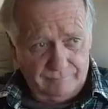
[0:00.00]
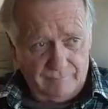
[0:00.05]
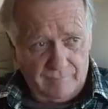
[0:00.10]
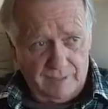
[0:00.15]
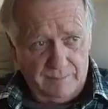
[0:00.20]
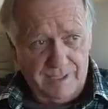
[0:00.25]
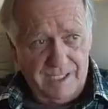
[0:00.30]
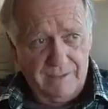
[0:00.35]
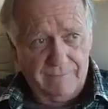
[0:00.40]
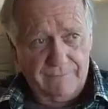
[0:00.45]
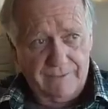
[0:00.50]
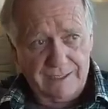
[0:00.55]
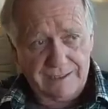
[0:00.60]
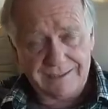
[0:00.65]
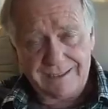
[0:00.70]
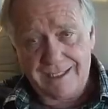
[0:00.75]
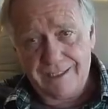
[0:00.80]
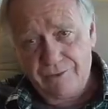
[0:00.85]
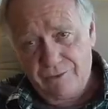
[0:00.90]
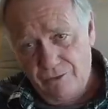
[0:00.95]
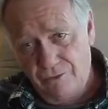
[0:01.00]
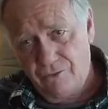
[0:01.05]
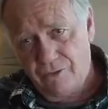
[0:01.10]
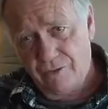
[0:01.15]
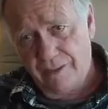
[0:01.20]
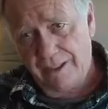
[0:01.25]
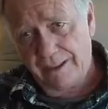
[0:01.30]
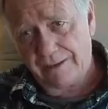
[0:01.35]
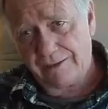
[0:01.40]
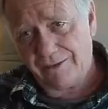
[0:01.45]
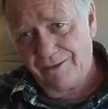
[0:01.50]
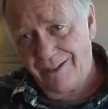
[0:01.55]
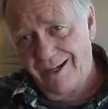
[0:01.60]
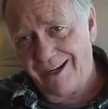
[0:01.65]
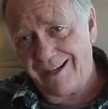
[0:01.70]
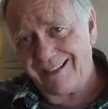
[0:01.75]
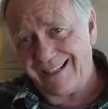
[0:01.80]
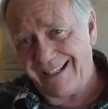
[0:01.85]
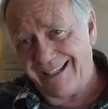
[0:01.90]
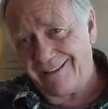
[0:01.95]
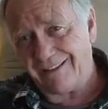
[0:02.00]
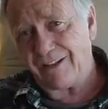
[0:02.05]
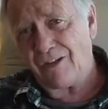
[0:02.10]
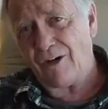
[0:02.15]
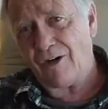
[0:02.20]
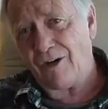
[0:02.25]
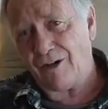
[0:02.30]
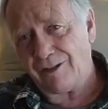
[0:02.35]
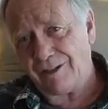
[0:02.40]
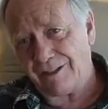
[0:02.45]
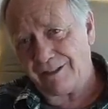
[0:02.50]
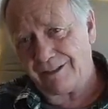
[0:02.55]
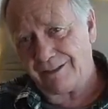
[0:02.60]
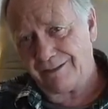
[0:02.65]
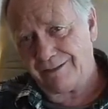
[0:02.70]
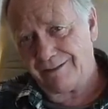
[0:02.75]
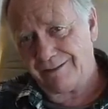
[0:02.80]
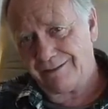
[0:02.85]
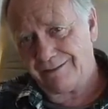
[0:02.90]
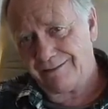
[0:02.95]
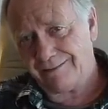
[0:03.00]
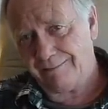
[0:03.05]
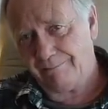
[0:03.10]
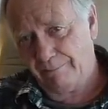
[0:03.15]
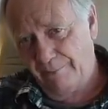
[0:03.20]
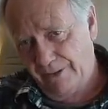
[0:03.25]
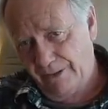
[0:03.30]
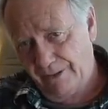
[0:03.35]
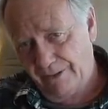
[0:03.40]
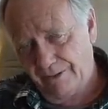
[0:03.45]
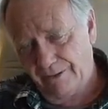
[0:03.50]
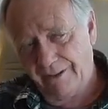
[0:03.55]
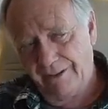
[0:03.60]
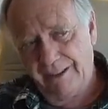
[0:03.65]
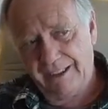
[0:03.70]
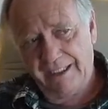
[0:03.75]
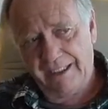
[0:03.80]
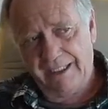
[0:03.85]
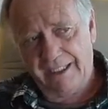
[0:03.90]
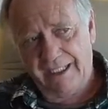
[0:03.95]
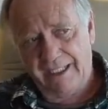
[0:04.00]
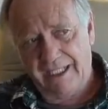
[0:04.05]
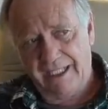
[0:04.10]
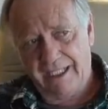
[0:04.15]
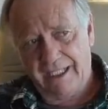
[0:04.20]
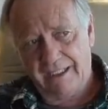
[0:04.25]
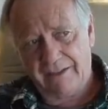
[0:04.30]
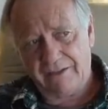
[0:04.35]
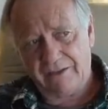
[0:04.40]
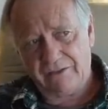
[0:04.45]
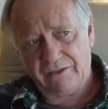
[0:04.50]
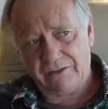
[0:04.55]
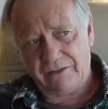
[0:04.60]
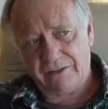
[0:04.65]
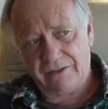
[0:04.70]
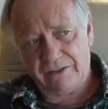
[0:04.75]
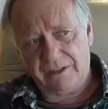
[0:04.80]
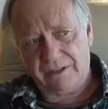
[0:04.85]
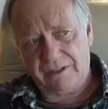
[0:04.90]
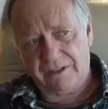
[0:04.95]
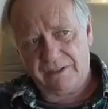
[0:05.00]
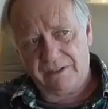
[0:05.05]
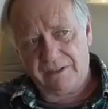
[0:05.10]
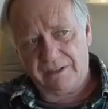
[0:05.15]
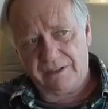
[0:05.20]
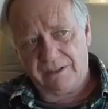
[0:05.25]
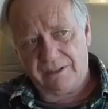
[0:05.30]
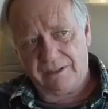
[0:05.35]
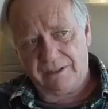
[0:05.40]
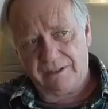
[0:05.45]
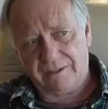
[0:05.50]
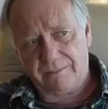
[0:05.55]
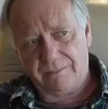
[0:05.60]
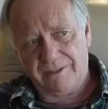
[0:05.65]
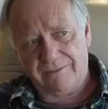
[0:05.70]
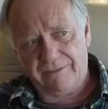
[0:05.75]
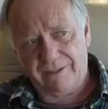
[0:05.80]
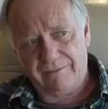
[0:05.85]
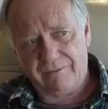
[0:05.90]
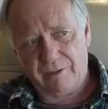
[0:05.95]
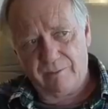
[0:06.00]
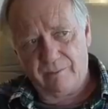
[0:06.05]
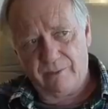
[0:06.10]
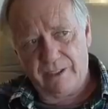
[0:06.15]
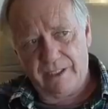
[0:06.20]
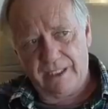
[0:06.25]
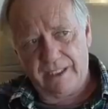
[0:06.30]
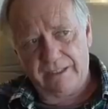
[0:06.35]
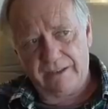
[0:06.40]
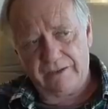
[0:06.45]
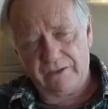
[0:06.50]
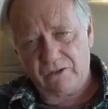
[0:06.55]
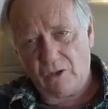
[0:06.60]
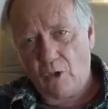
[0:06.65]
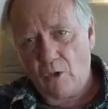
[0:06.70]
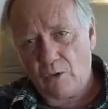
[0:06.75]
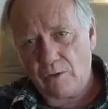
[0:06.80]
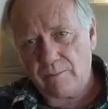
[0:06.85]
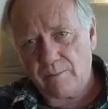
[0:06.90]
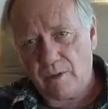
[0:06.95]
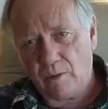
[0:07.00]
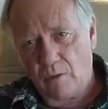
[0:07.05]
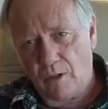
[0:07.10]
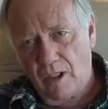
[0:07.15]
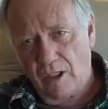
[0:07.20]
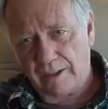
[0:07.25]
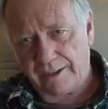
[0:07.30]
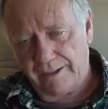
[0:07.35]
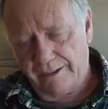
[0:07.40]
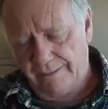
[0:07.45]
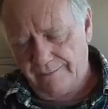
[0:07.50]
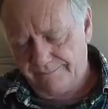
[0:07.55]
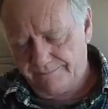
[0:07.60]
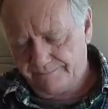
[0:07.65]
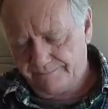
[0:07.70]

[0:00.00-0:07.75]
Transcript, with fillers: As a matter of fact, I do drink non-alcoholic beer, and uh, my favorite brand is Old Milwaukee.